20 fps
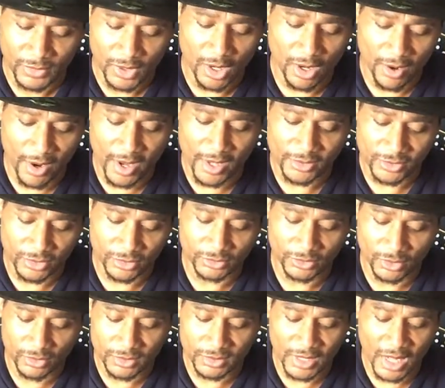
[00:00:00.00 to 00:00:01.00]
all right so
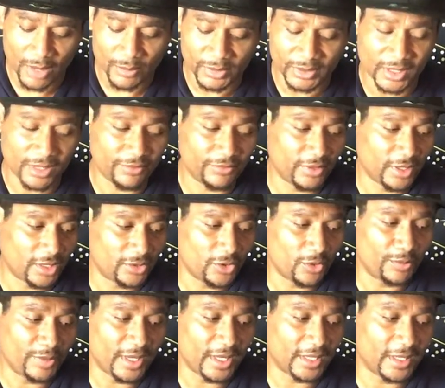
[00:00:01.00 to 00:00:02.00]
don't stop believing and
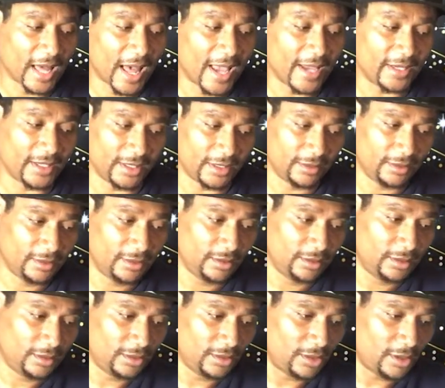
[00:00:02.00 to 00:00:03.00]
you're being guided
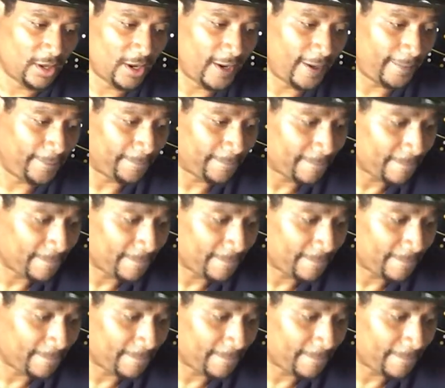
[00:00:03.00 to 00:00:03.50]
all right